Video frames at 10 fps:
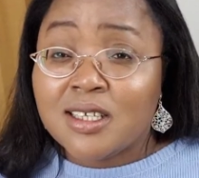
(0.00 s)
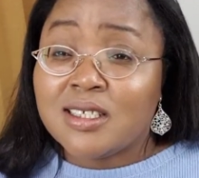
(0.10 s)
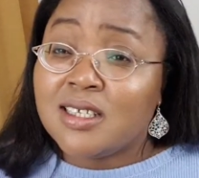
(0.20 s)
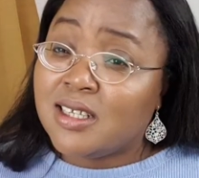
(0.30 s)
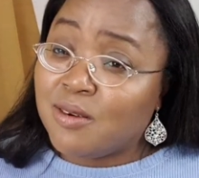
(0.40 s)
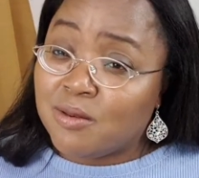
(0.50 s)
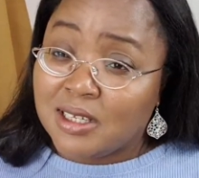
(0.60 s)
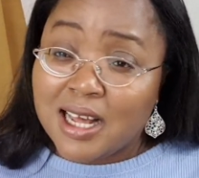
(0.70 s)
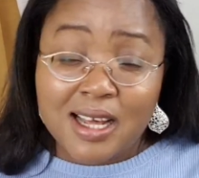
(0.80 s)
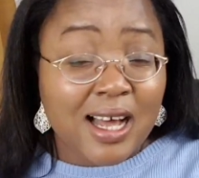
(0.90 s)
They say they will
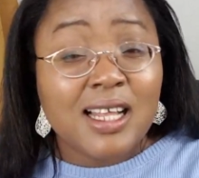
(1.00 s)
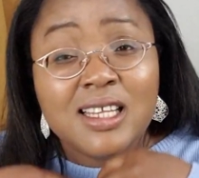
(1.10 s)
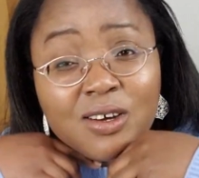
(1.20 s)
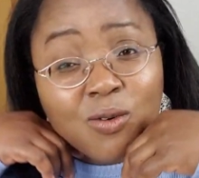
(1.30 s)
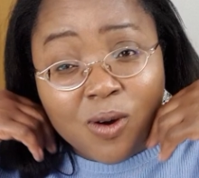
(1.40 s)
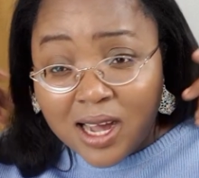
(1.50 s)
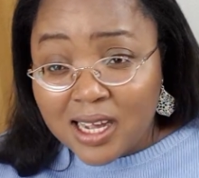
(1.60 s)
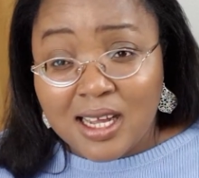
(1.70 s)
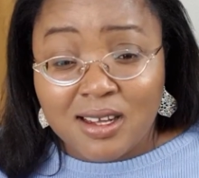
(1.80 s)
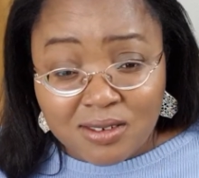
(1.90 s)
not hang. They go
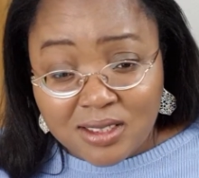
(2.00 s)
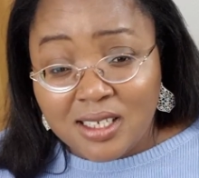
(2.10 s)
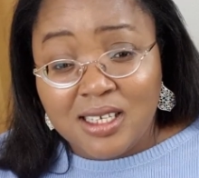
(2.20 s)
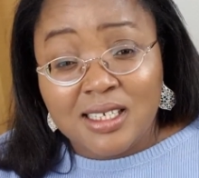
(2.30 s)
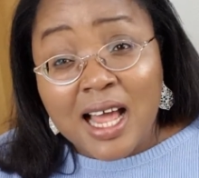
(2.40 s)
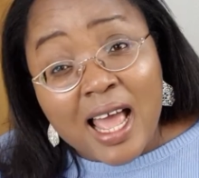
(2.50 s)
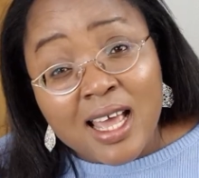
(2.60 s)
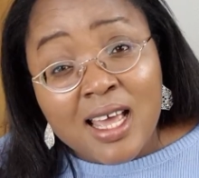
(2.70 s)
hang out till he die.